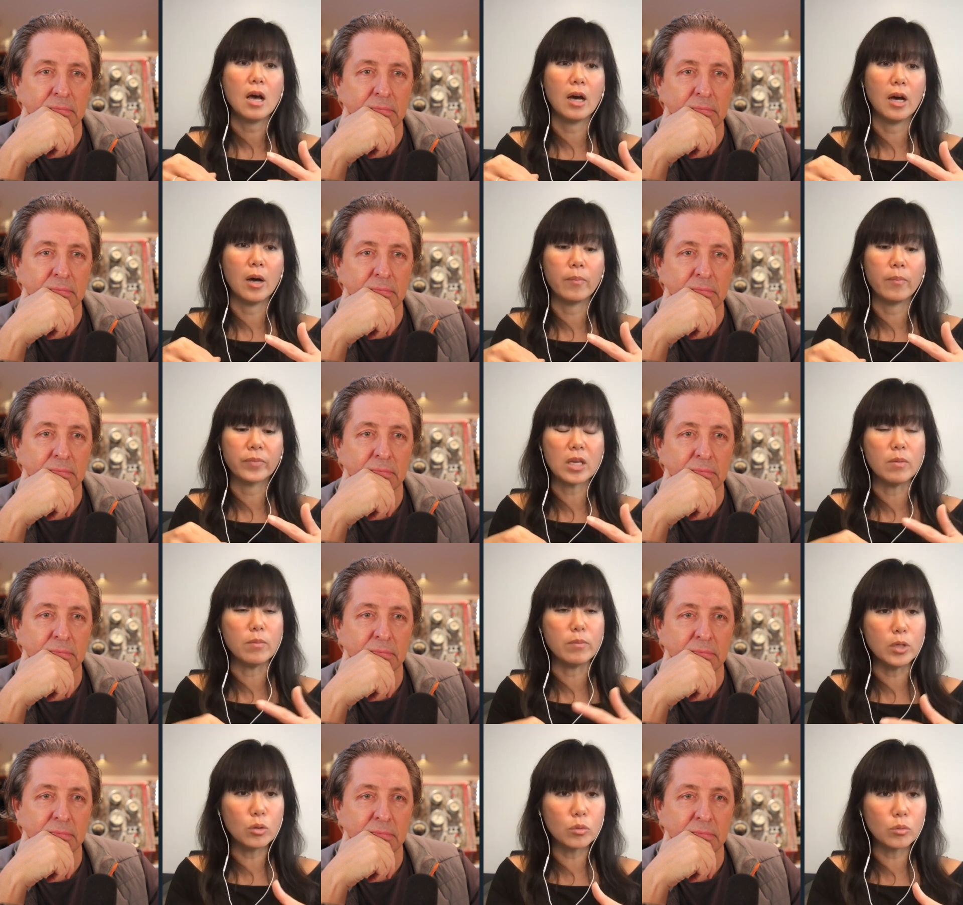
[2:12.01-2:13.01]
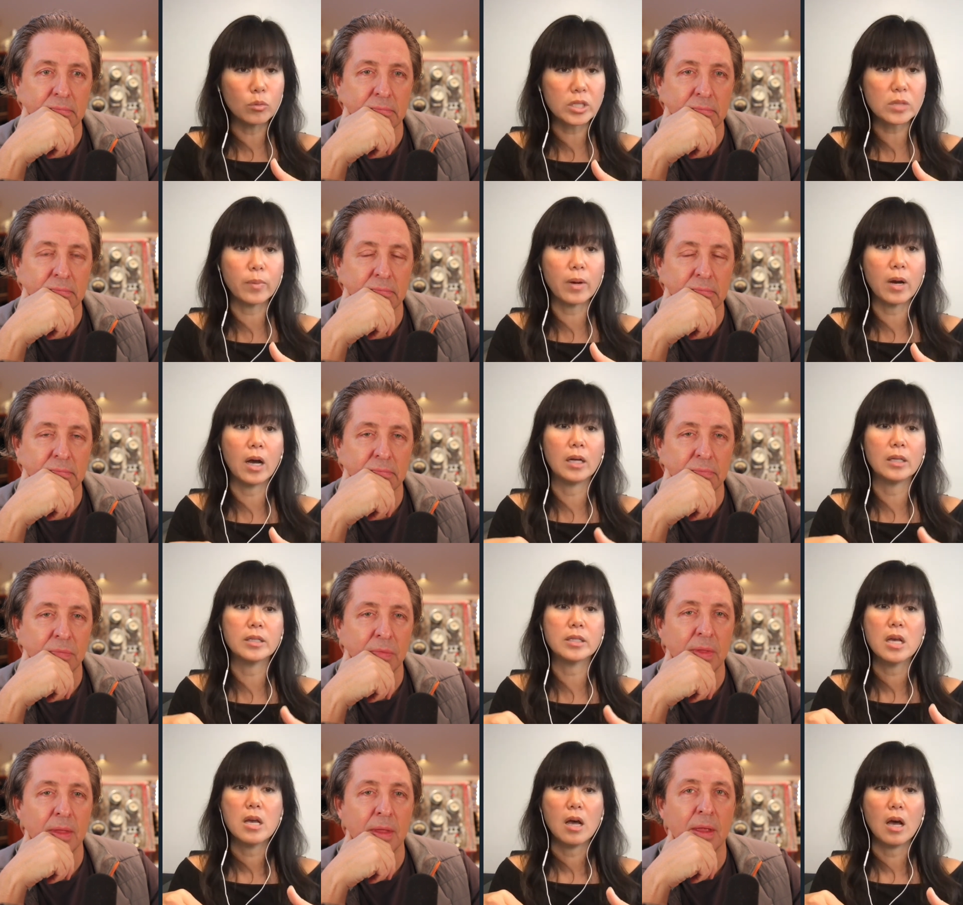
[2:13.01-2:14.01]
Speaker 1: um, immune response
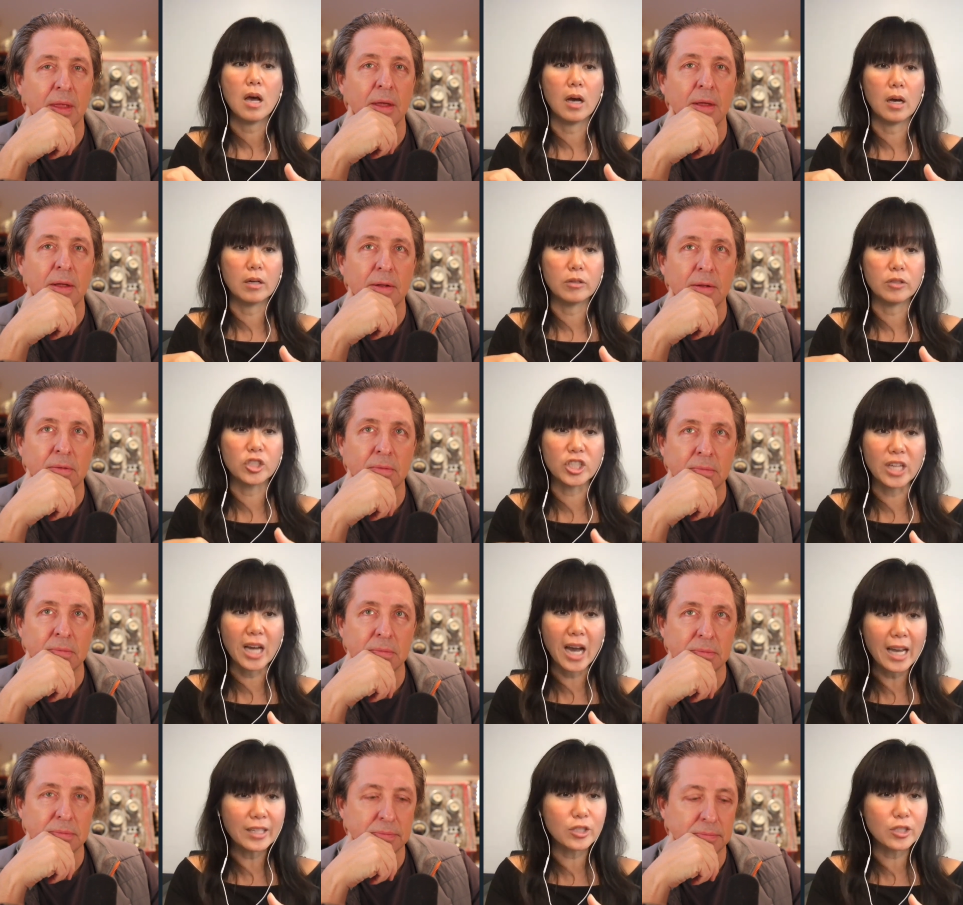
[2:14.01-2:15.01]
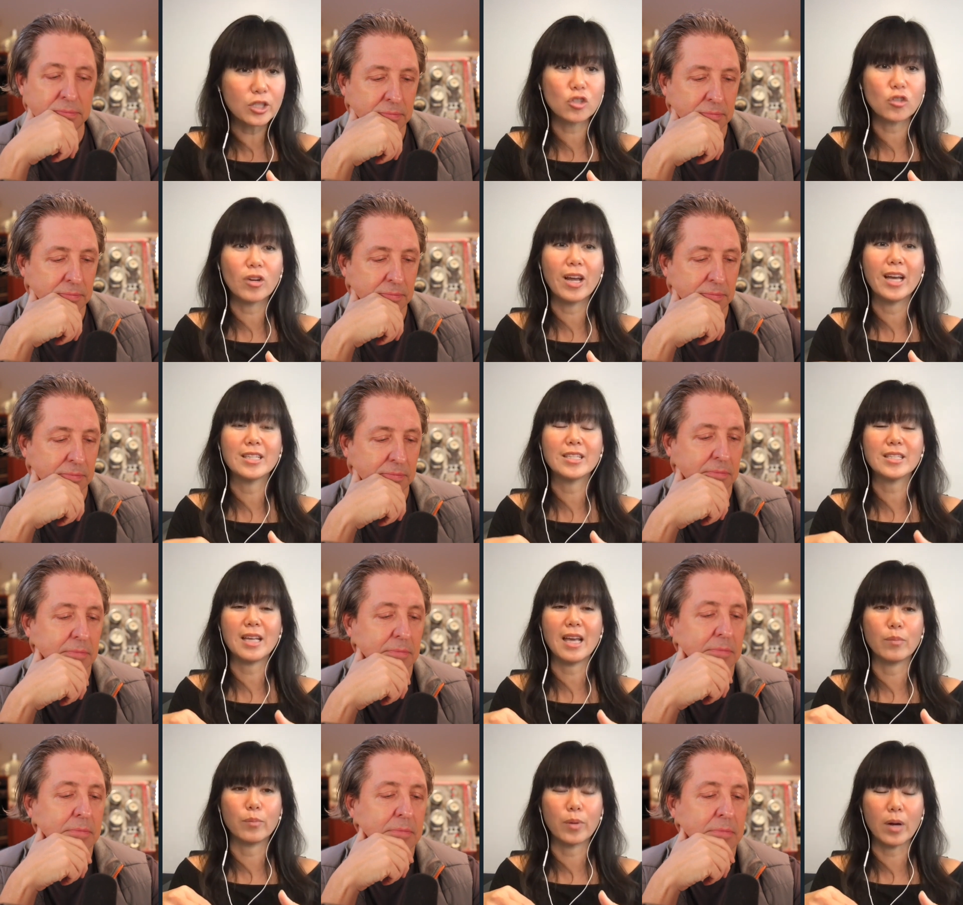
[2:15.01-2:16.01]
uh, gi distress
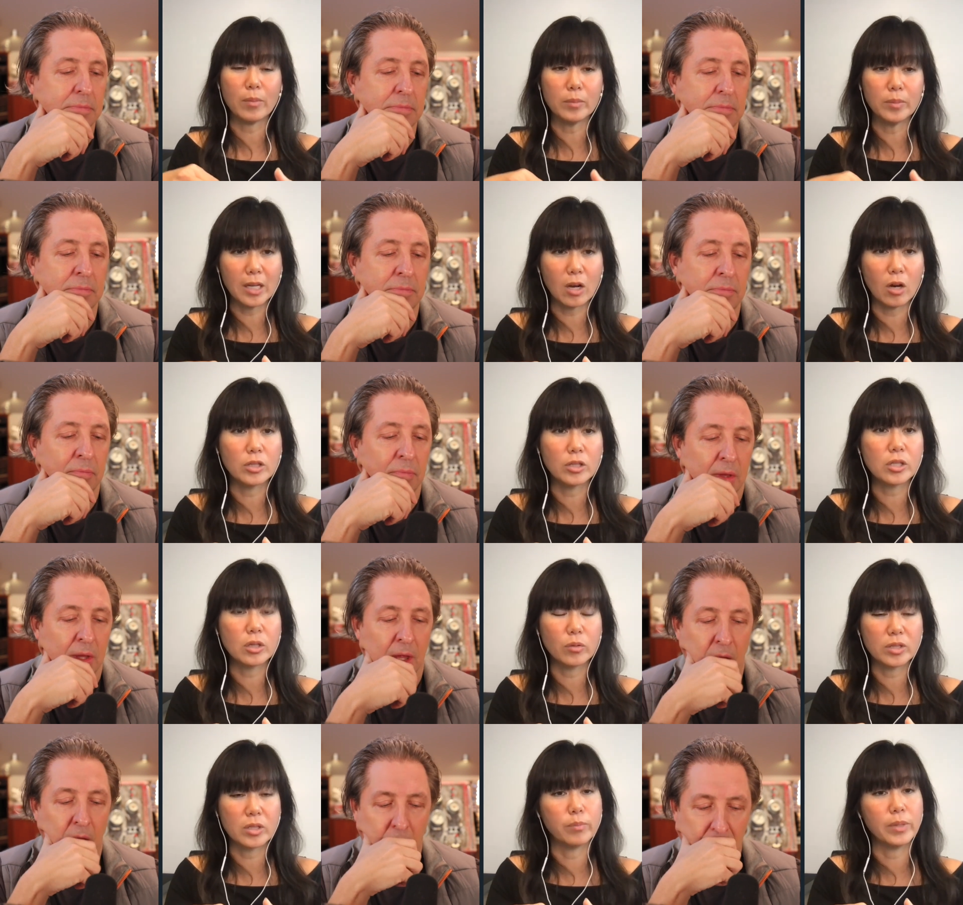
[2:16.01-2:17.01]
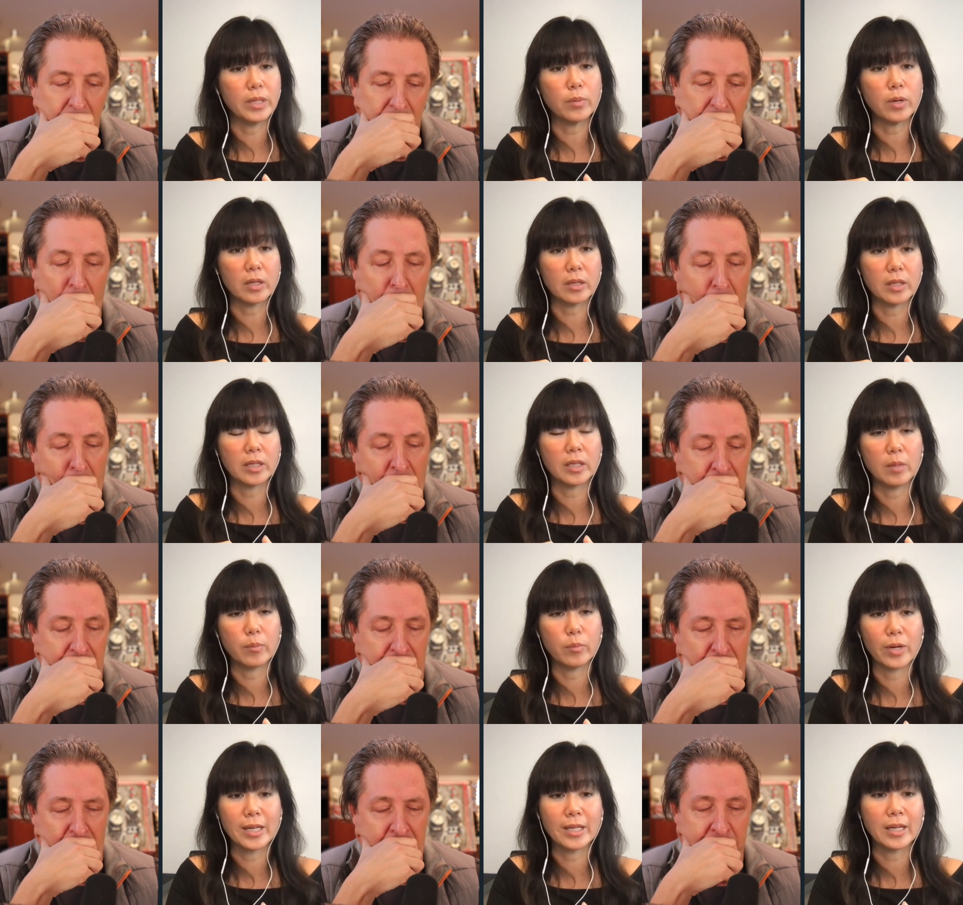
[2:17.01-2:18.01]
and probably also it's a big part of the gut
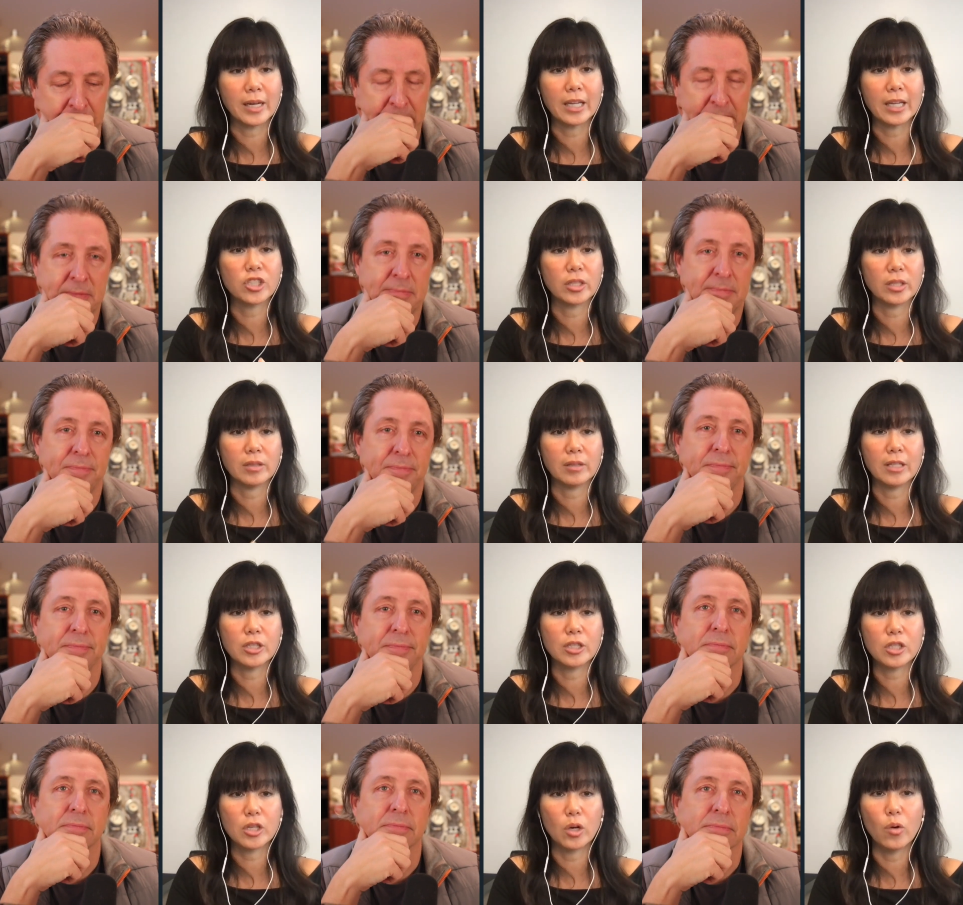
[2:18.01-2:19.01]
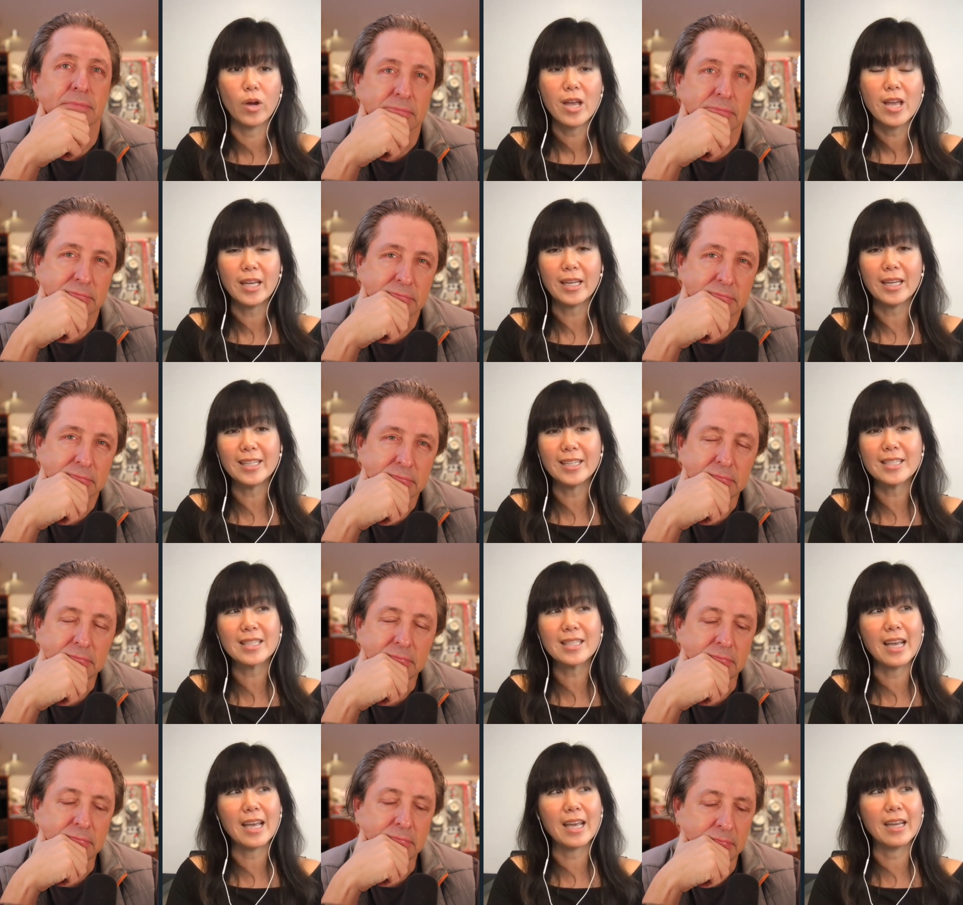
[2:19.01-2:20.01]
brain connection and so it's
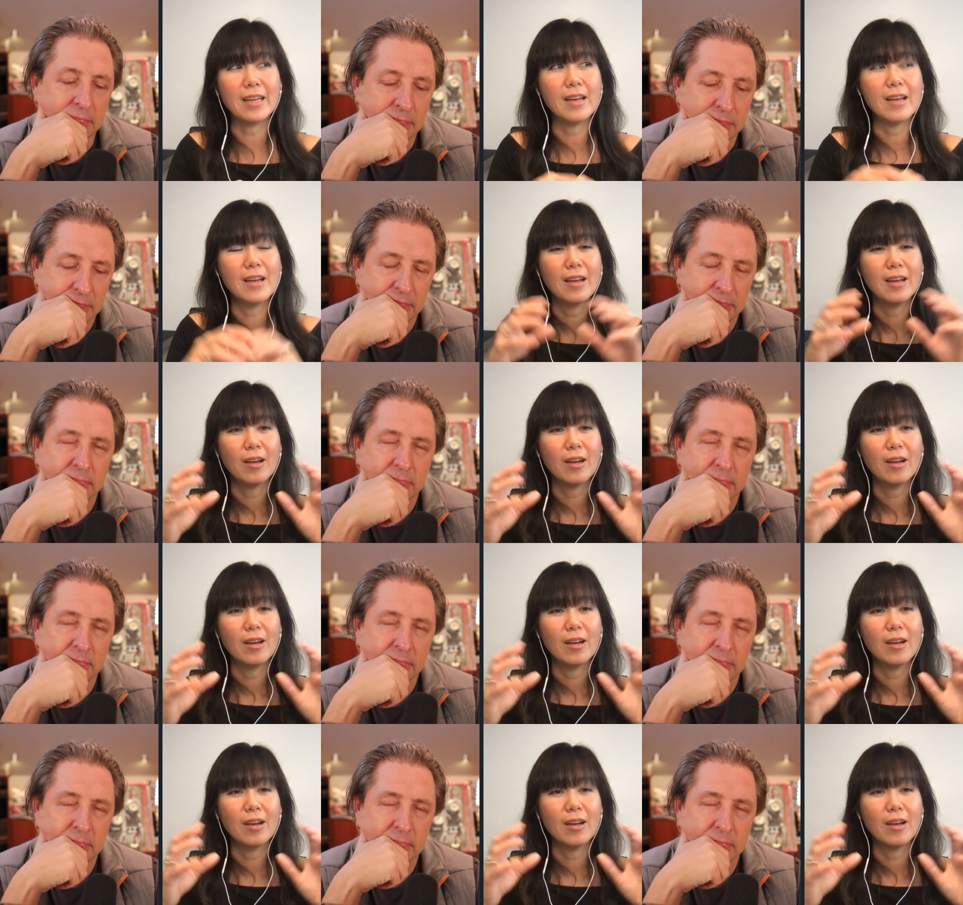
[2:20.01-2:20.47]
a